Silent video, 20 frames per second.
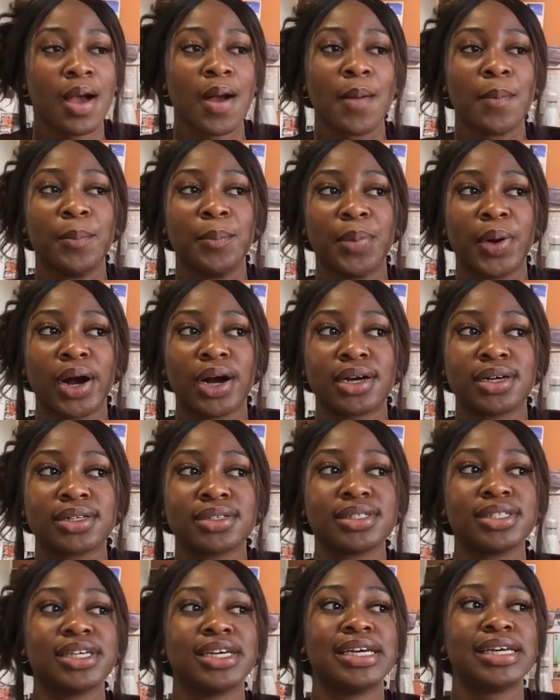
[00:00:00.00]
but
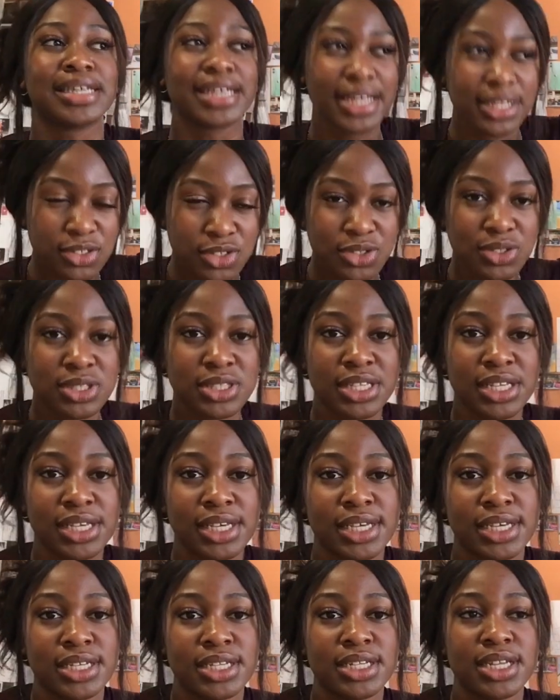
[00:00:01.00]
it gets you
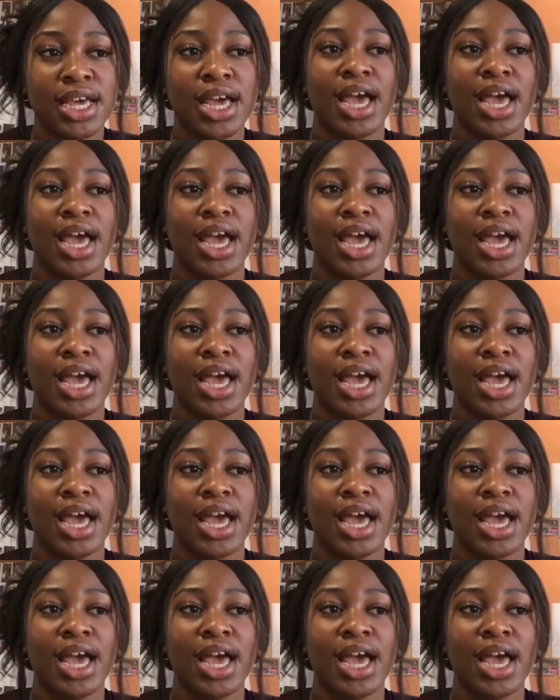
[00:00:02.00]
thinking.